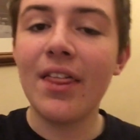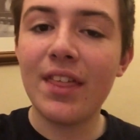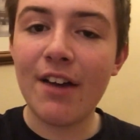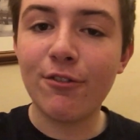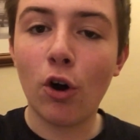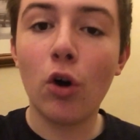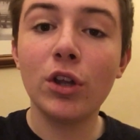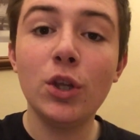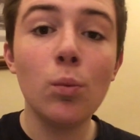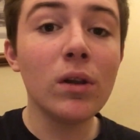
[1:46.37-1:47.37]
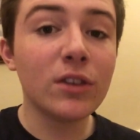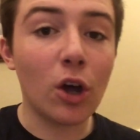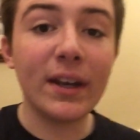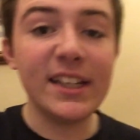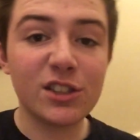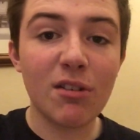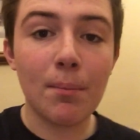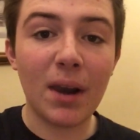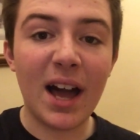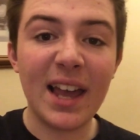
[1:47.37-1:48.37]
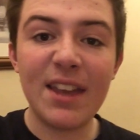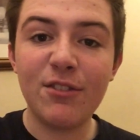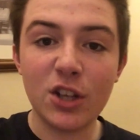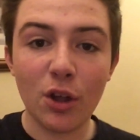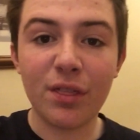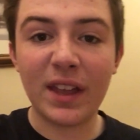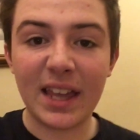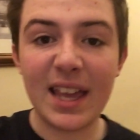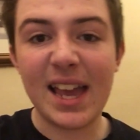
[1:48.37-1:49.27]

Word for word: Therefore, you will not need to reply if you don't think